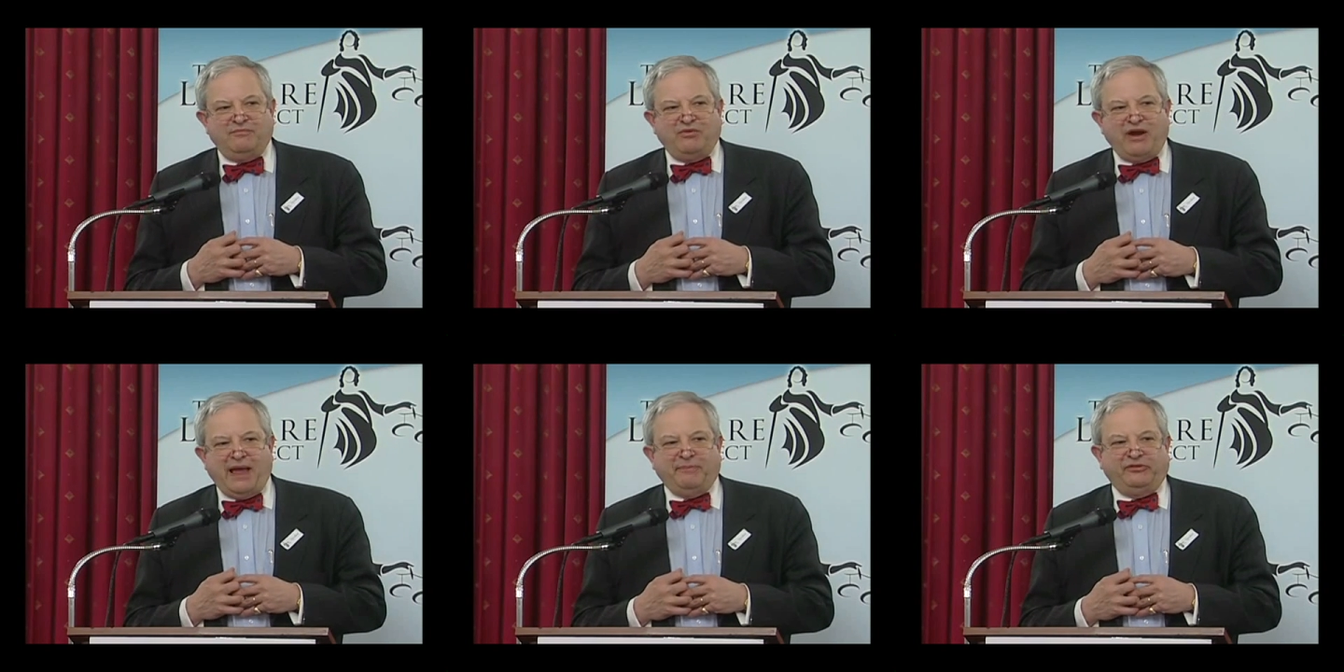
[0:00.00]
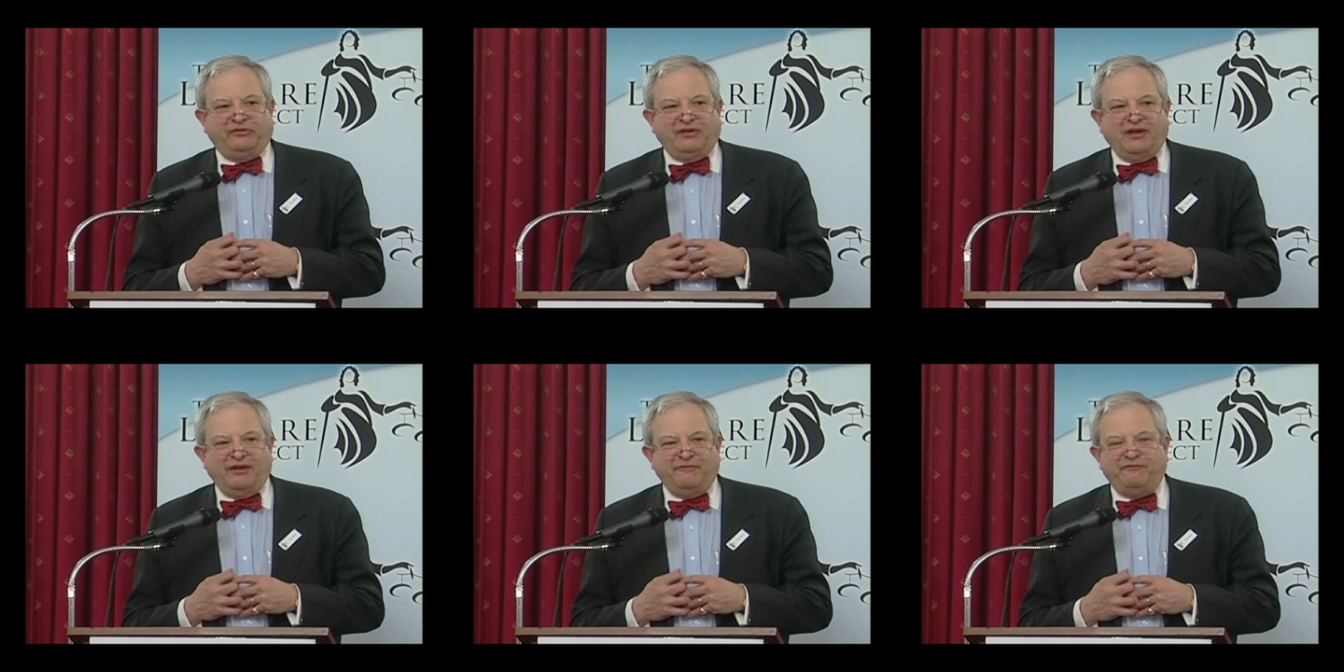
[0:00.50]
perhaps
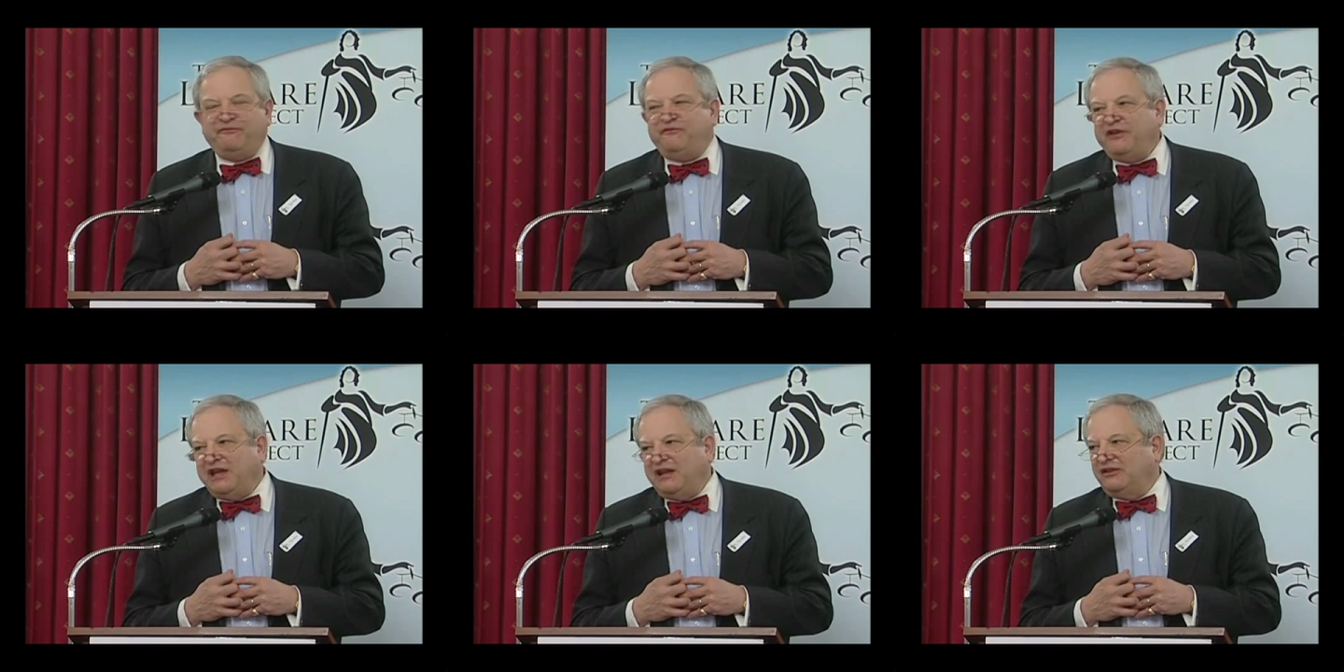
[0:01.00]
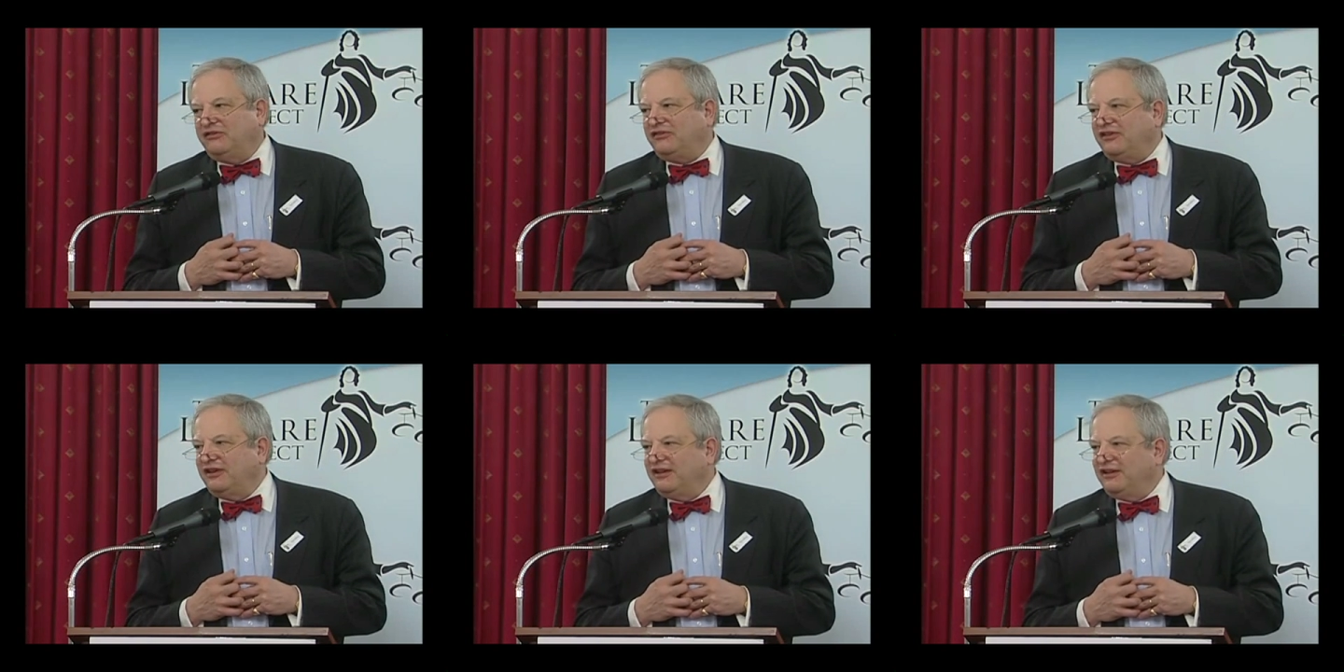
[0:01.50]

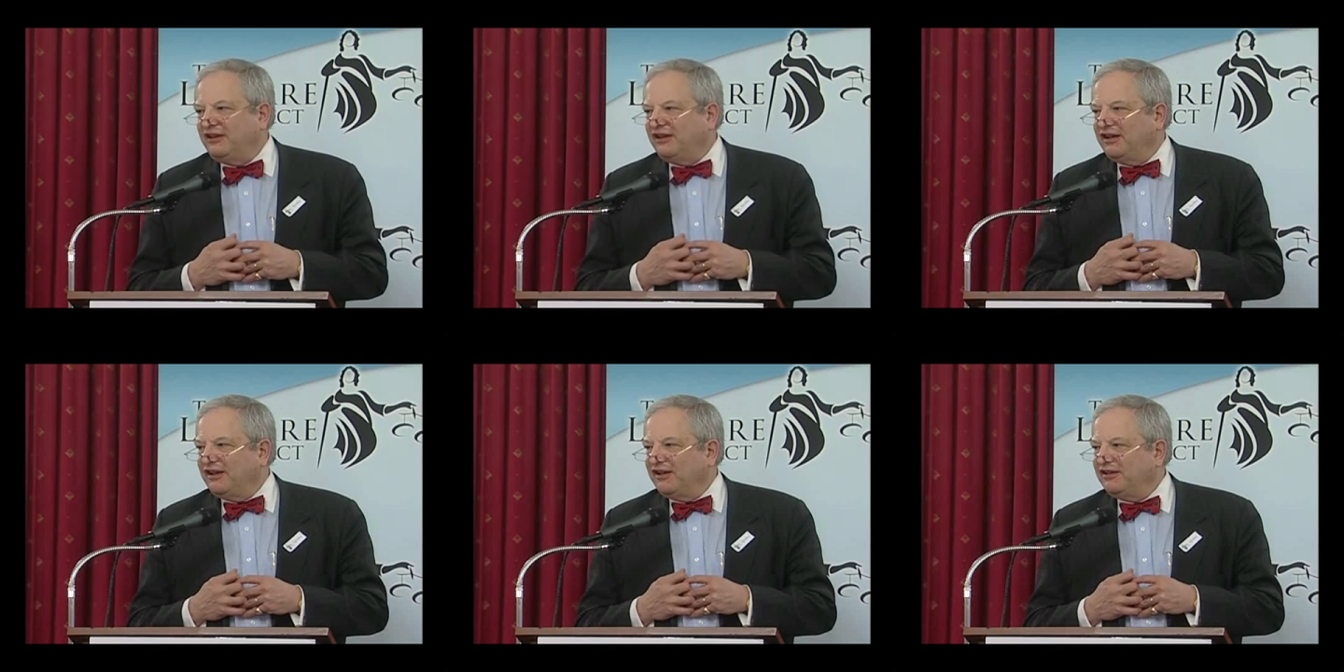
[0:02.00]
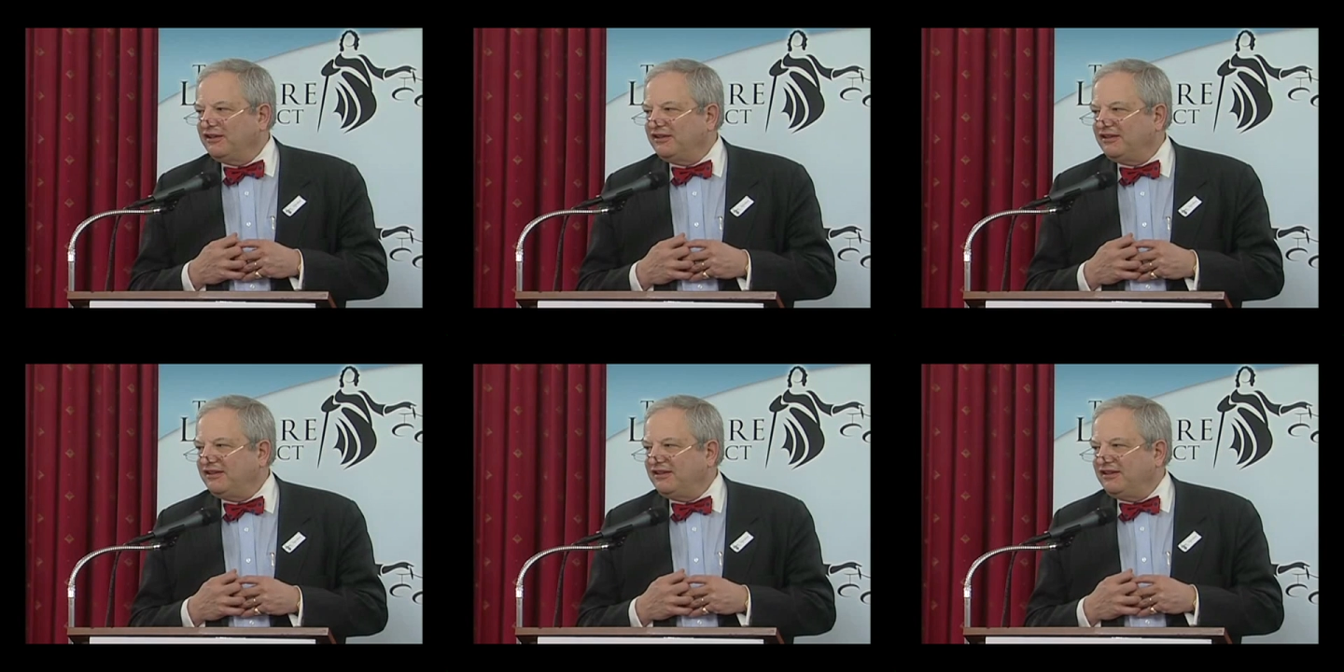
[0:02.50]
feeds
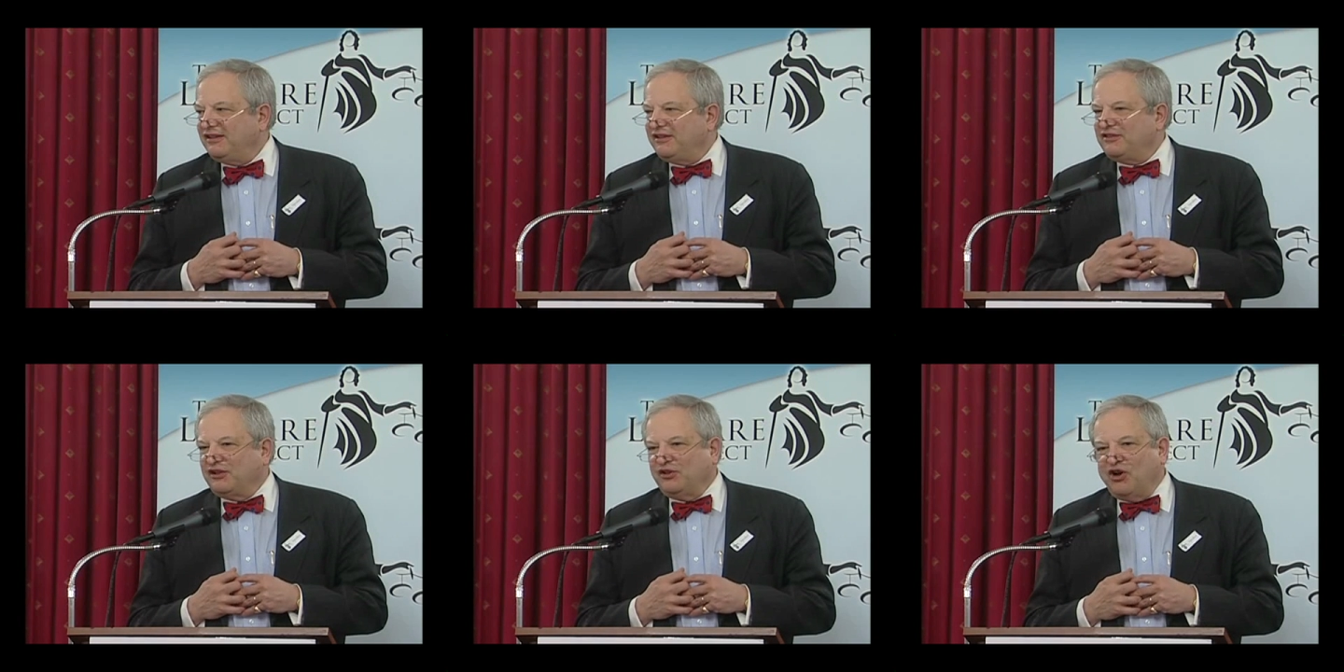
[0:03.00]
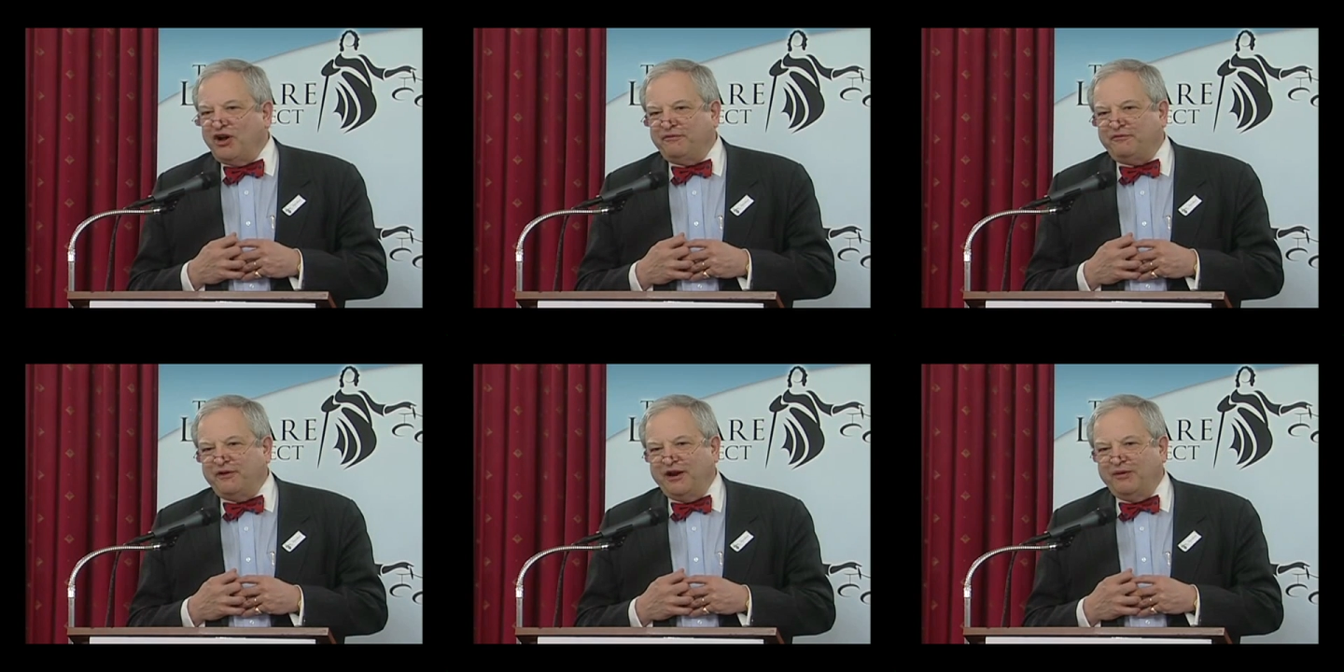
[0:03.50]
the
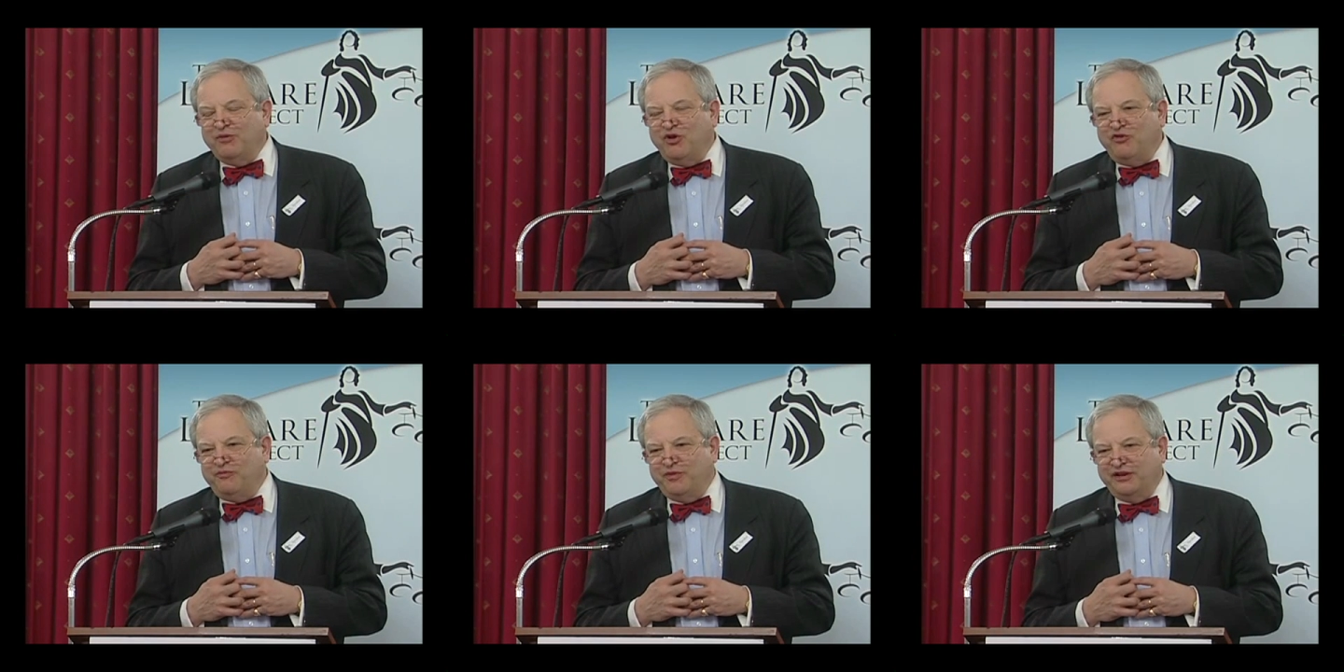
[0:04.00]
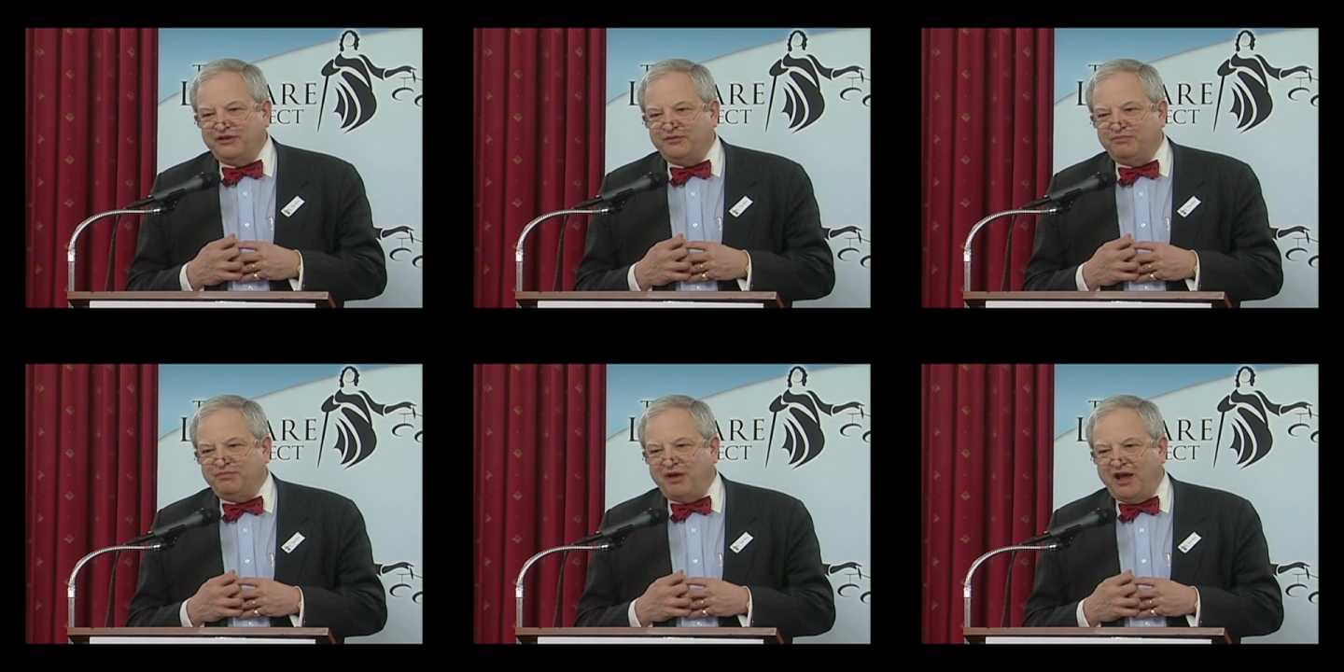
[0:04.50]
lawfare movement
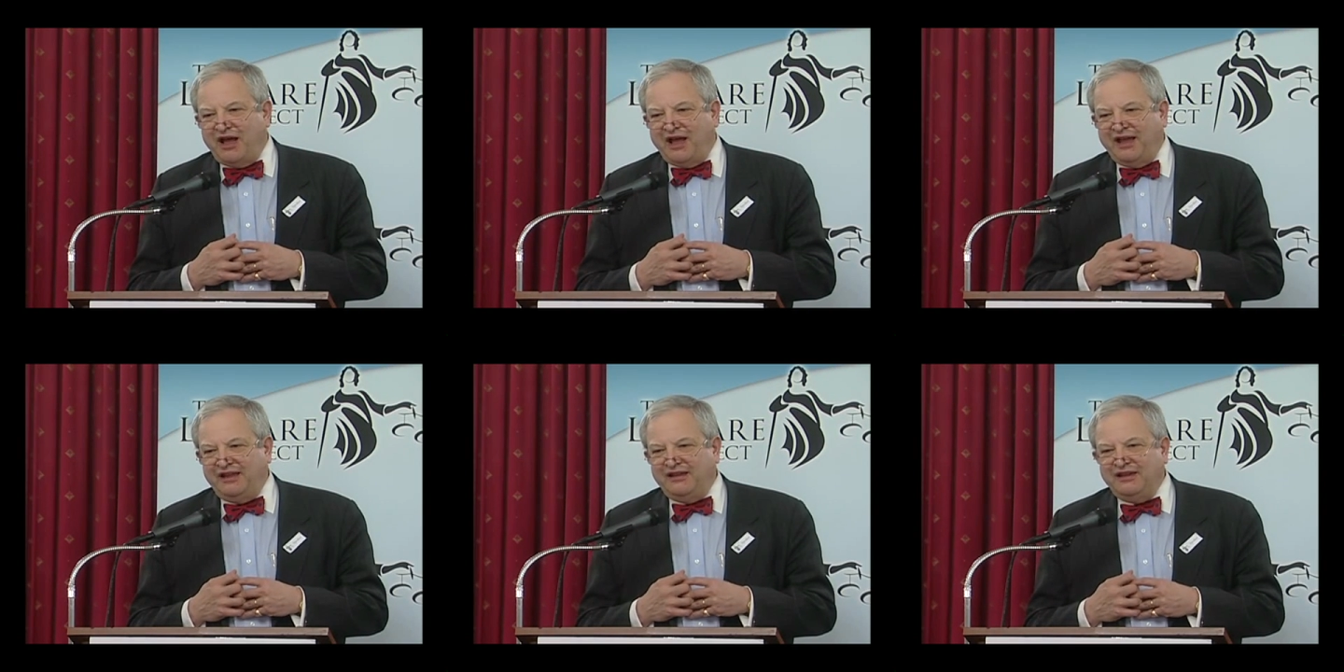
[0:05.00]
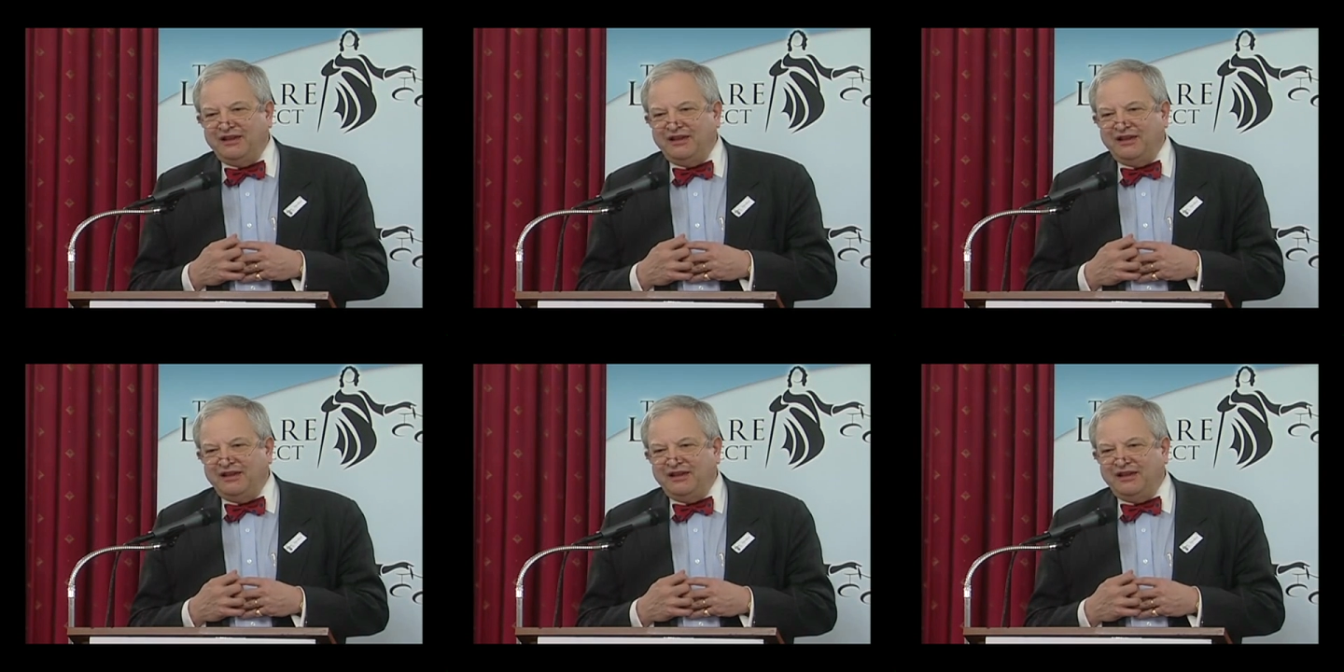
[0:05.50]
by